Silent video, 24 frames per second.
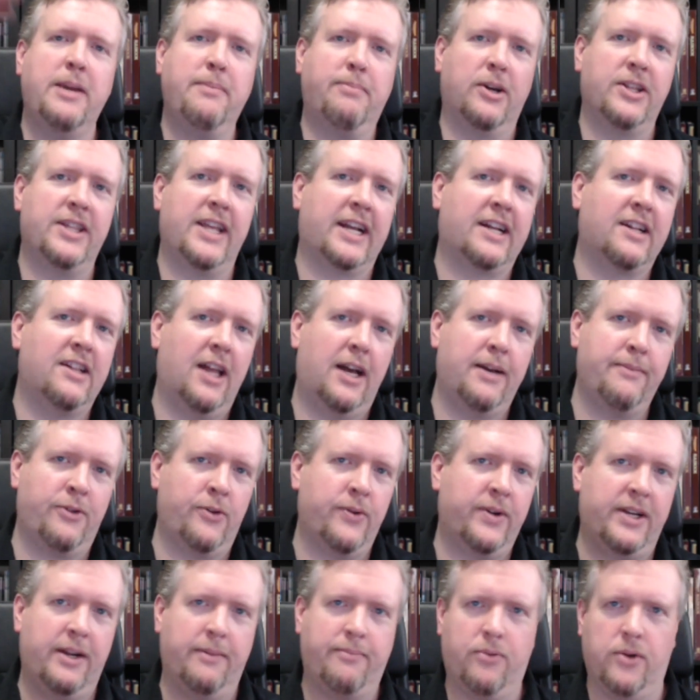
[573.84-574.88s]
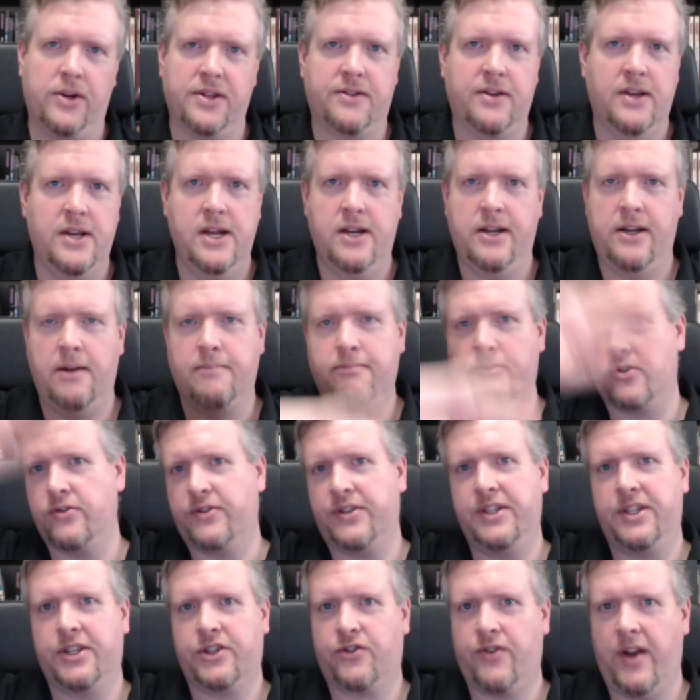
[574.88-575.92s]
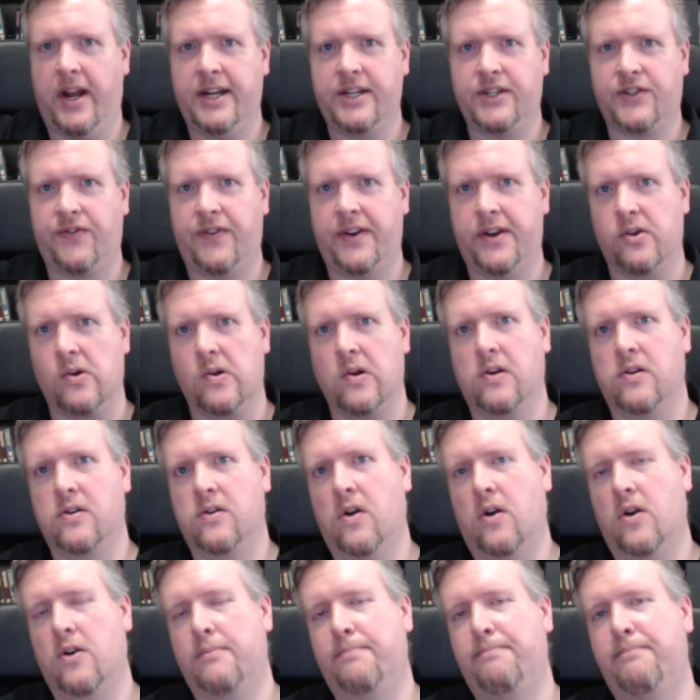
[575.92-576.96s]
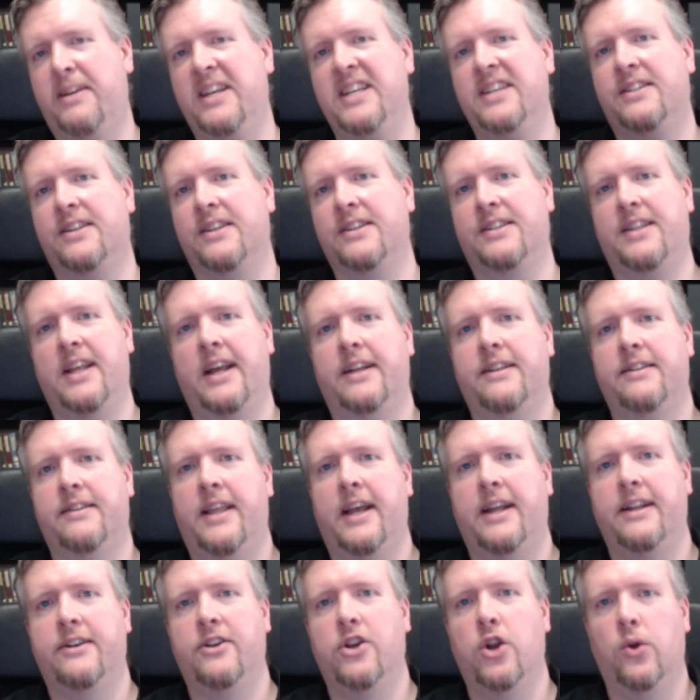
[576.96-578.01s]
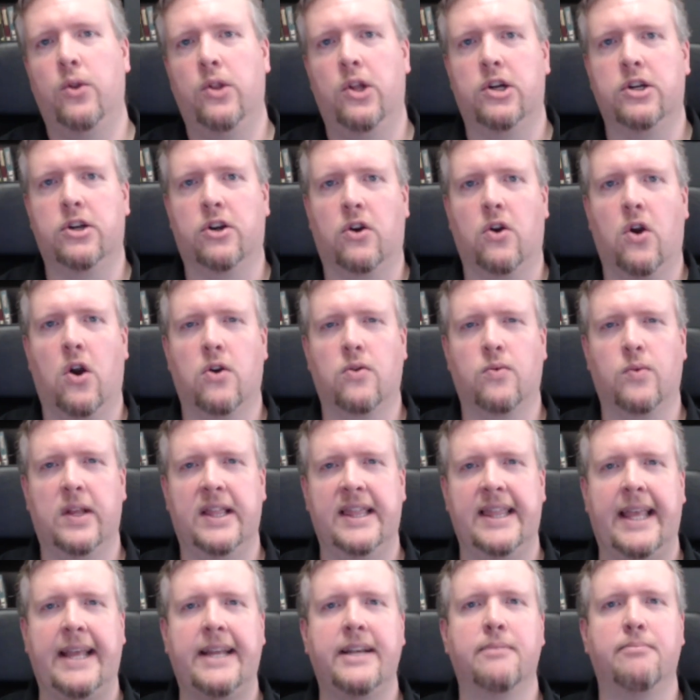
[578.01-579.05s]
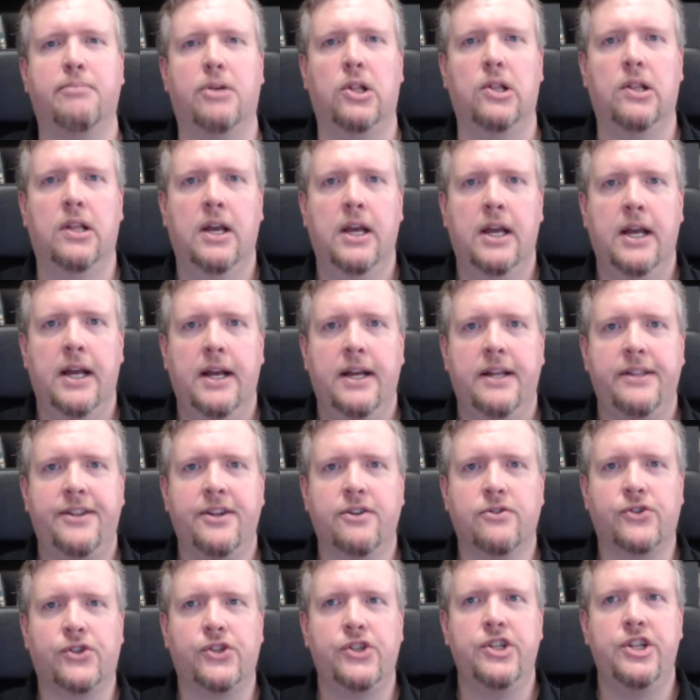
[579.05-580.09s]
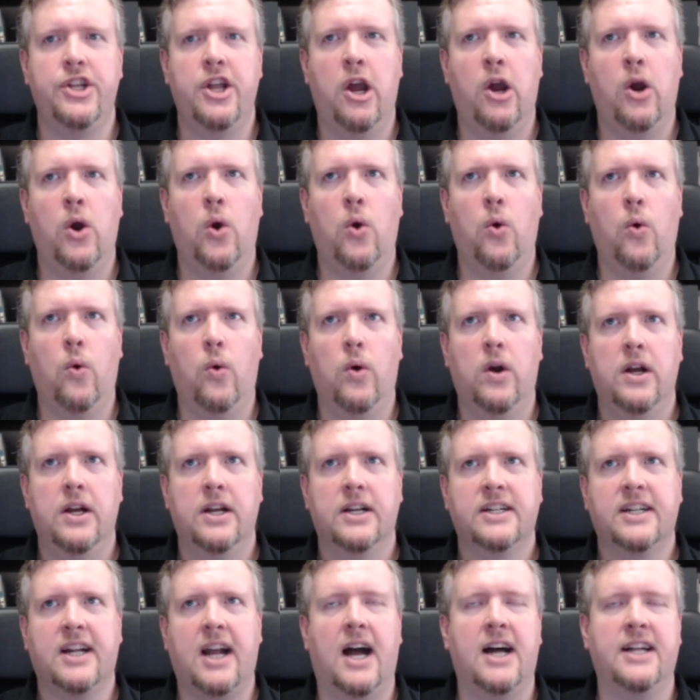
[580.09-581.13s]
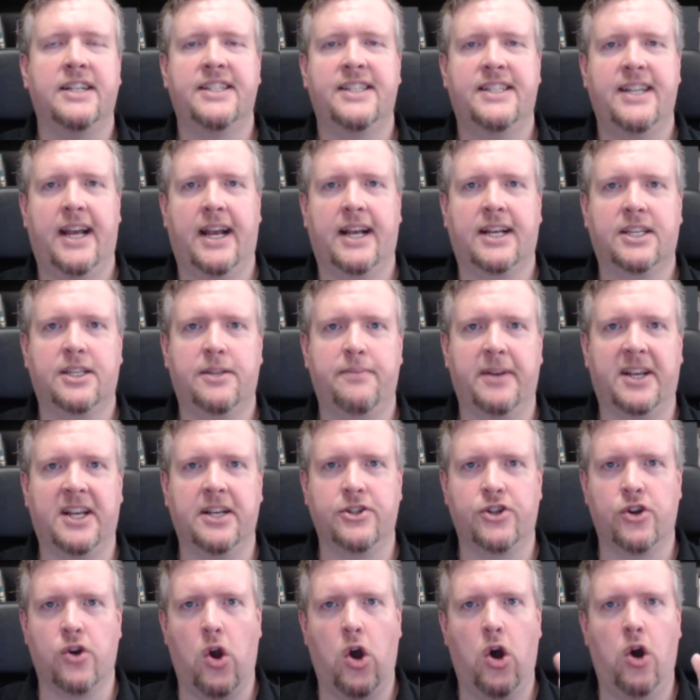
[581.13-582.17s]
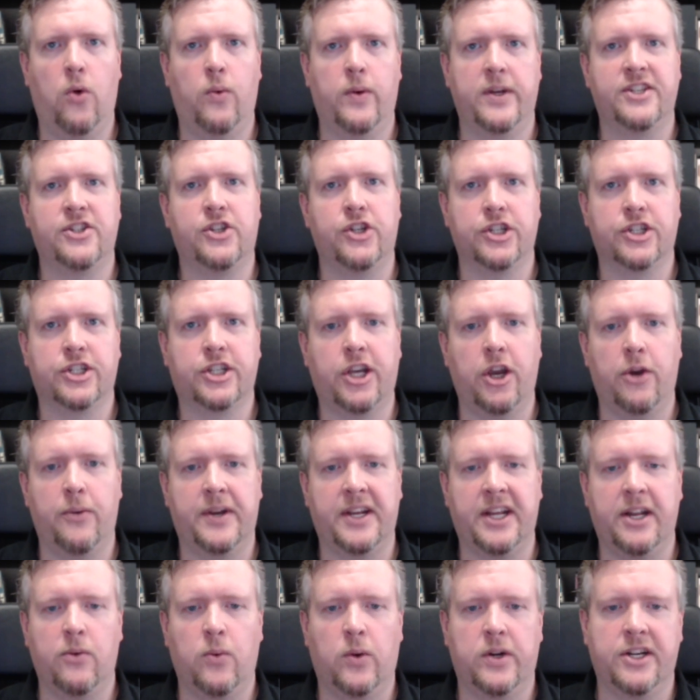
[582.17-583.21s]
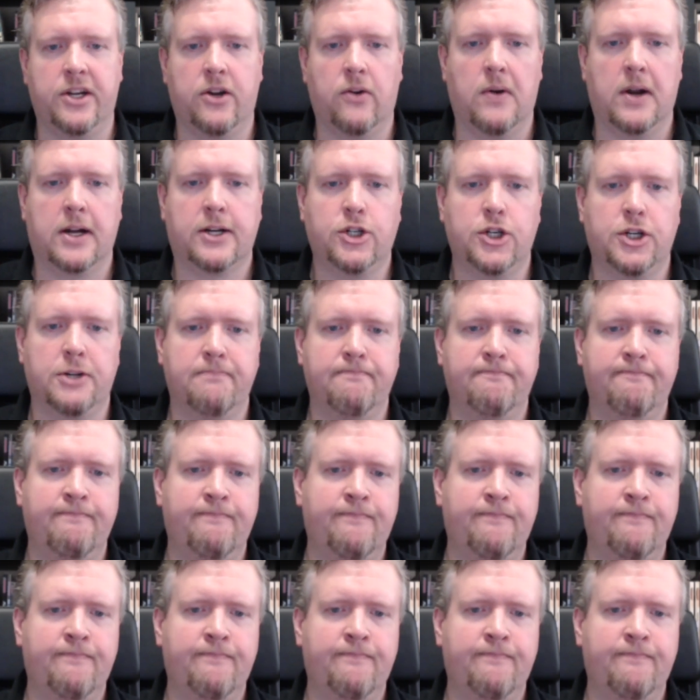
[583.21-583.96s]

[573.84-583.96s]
keep on that climb, you end up with numbers in the stratosphere, or pieces that no longer are relatable. There's no context because you're always just going in one direction.